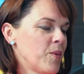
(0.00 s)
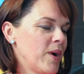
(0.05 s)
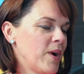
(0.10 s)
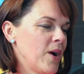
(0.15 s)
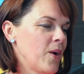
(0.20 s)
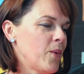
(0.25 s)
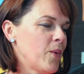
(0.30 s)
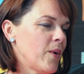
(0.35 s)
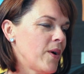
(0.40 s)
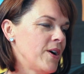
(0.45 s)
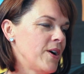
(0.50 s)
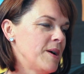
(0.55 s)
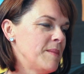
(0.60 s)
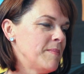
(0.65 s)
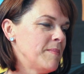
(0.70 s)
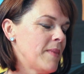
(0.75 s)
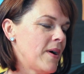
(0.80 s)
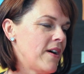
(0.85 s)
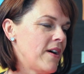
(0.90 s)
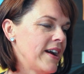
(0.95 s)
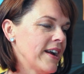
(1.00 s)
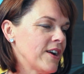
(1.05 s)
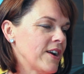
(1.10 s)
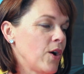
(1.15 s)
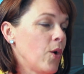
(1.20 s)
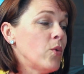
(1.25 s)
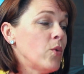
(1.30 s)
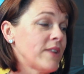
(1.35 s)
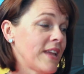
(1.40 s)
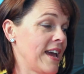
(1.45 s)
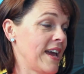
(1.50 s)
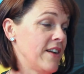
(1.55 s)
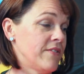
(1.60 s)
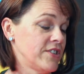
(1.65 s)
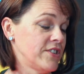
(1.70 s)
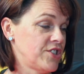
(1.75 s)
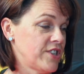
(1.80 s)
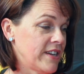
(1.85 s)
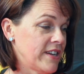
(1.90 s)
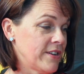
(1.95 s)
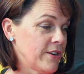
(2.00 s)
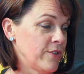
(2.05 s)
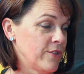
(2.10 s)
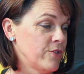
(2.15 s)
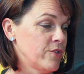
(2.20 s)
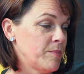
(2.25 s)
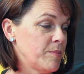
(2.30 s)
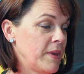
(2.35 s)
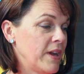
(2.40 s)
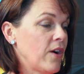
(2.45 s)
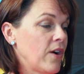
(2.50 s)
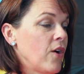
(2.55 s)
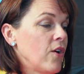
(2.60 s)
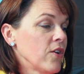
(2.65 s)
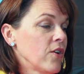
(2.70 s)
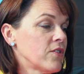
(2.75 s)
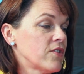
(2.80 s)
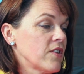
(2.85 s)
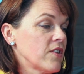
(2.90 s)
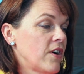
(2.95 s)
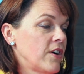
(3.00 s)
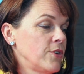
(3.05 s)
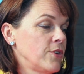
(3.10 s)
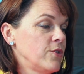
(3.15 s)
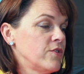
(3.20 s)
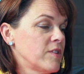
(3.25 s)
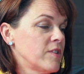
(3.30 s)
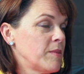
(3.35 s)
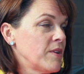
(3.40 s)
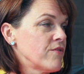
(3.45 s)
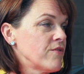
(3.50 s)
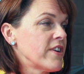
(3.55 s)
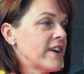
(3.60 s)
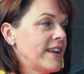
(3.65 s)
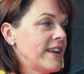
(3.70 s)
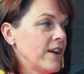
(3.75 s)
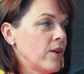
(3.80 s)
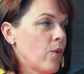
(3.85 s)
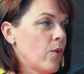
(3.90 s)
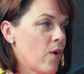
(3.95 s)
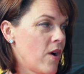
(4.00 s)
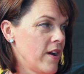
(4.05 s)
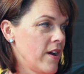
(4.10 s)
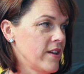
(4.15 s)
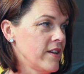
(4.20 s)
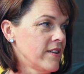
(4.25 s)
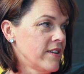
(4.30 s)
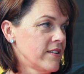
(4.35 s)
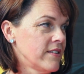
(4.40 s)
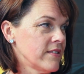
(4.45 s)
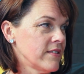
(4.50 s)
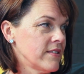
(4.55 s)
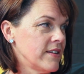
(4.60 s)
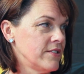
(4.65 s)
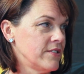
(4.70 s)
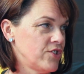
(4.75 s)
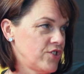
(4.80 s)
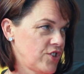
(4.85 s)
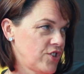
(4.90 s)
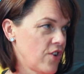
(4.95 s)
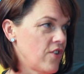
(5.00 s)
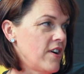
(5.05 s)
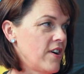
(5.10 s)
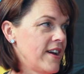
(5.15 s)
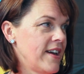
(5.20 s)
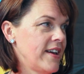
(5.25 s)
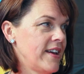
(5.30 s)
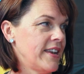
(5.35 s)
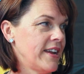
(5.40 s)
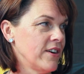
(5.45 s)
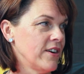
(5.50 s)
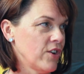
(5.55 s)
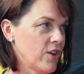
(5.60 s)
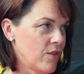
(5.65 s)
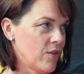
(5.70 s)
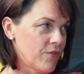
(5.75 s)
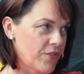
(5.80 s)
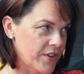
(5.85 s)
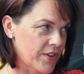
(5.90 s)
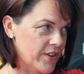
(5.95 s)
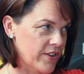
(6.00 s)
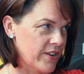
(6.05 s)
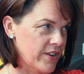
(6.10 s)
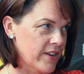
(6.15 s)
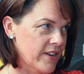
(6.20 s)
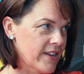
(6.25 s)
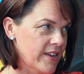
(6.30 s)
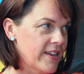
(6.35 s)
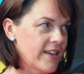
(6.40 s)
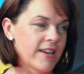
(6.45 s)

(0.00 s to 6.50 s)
Well, I called it Out of the Shadows because I used to be really quiet and shy and unconfident.